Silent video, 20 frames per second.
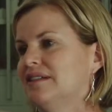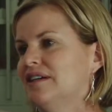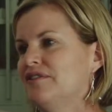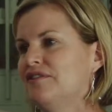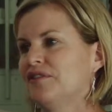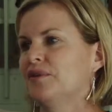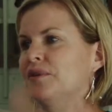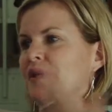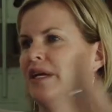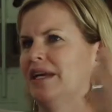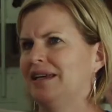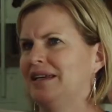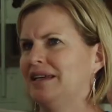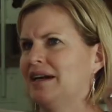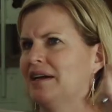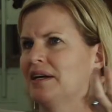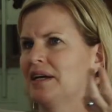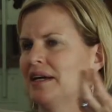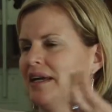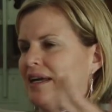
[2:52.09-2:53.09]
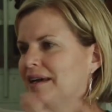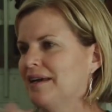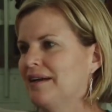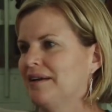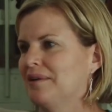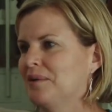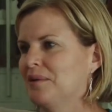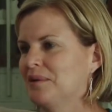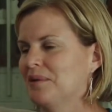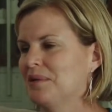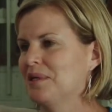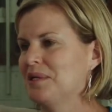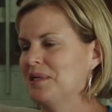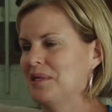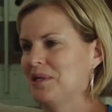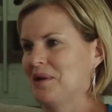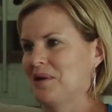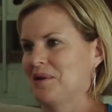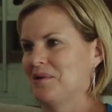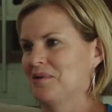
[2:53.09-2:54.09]
I feel like young again. I don't,
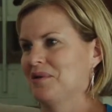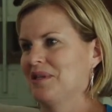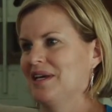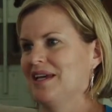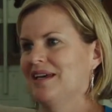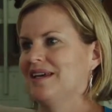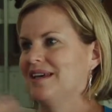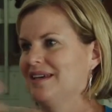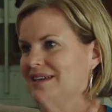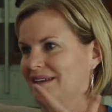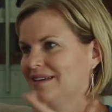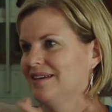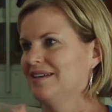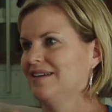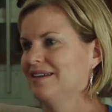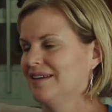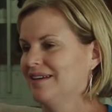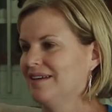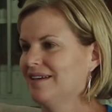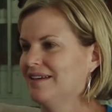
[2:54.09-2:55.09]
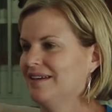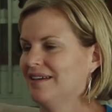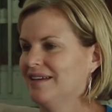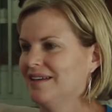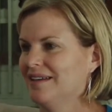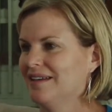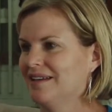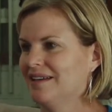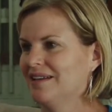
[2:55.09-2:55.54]
you know, like how do you